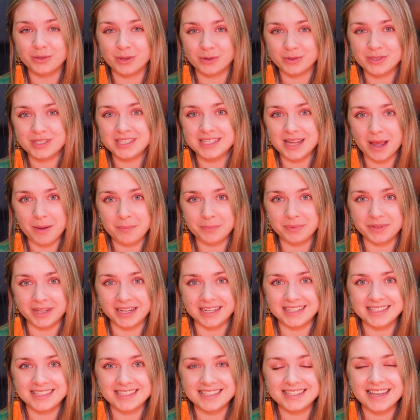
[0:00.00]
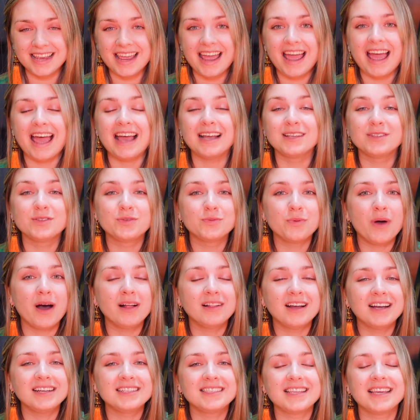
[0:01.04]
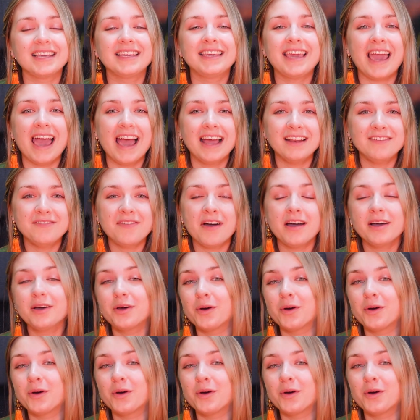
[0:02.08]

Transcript: those templates as well as a Canva